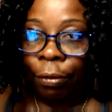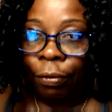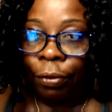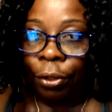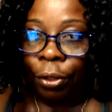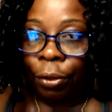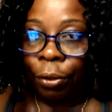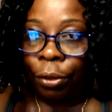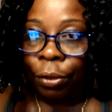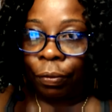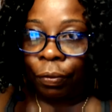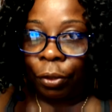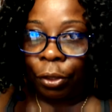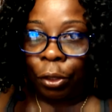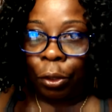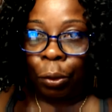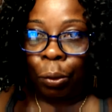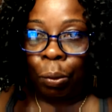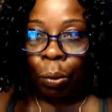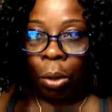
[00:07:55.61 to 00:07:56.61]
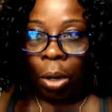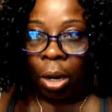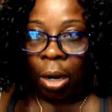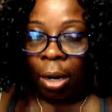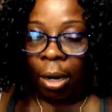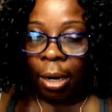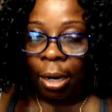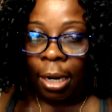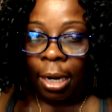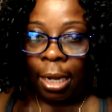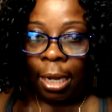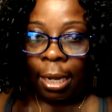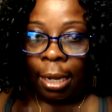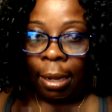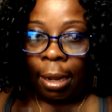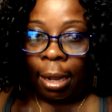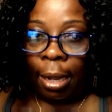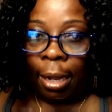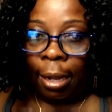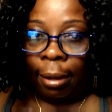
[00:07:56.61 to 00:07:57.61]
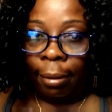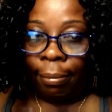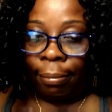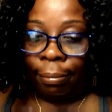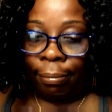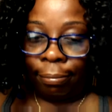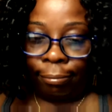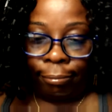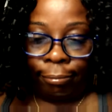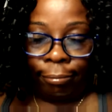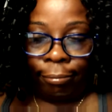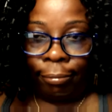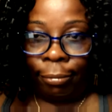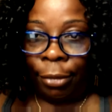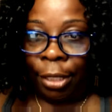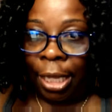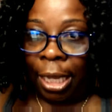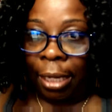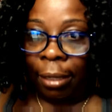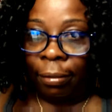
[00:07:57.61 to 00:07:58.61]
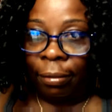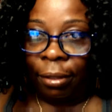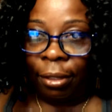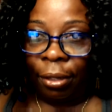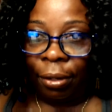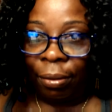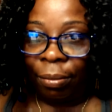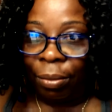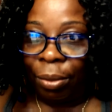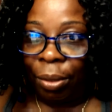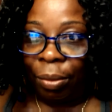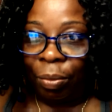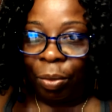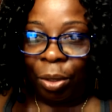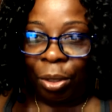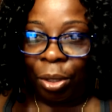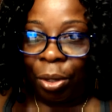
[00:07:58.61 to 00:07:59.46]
for those of us who are we're